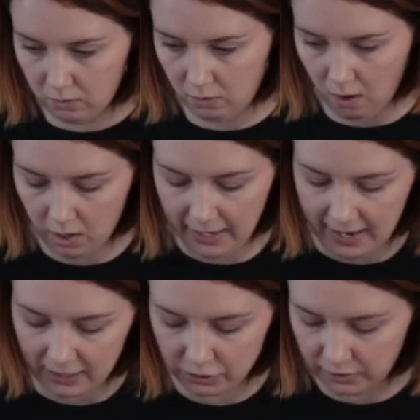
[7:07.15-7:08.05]
long I
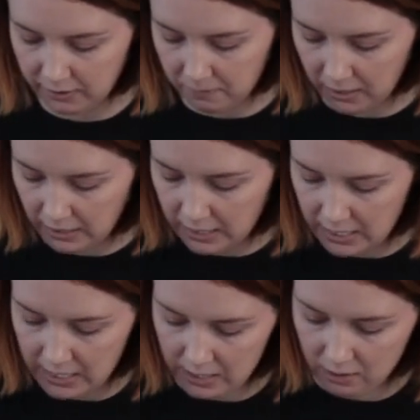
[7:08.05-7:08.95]
actually am gonna
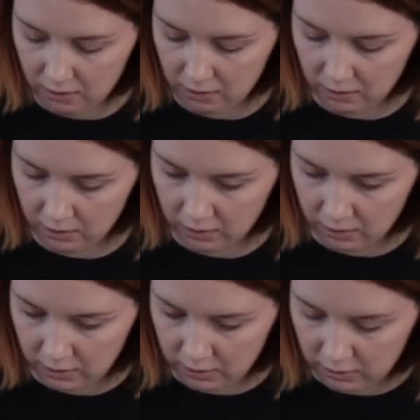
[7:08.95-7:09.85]
need.
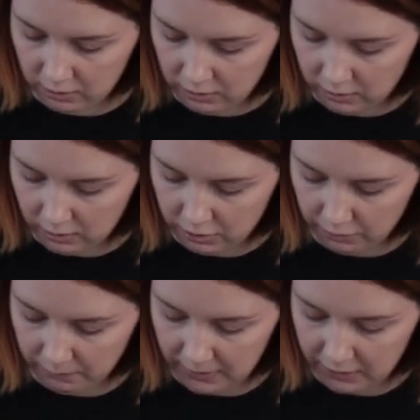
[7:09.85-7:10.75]
This
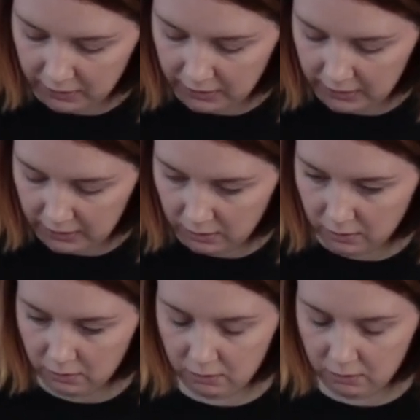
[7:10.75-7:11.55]
should be good.